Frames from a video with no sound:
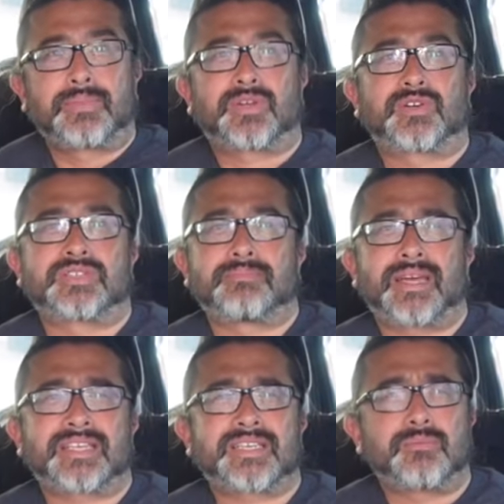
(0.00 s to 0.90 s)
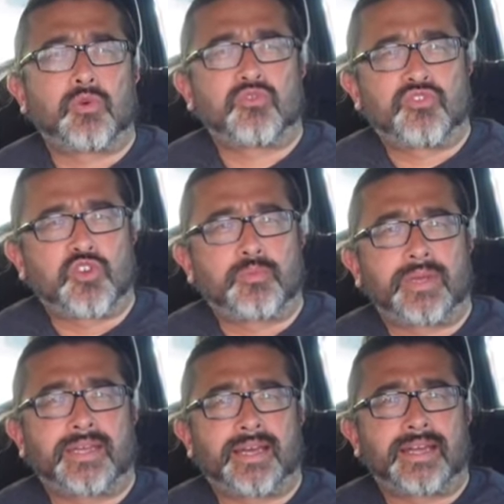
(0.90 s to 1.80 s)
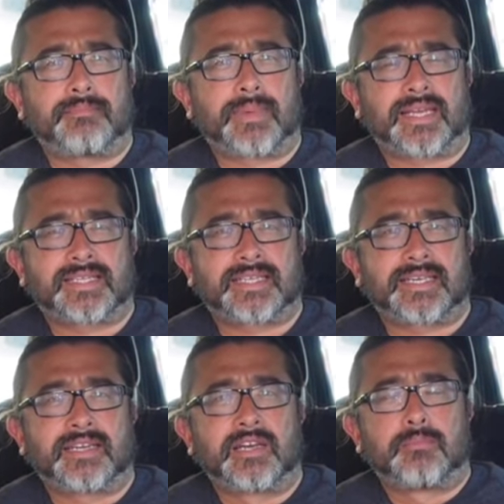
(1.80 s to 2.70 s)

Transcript: because it makes it more roomy and it makes it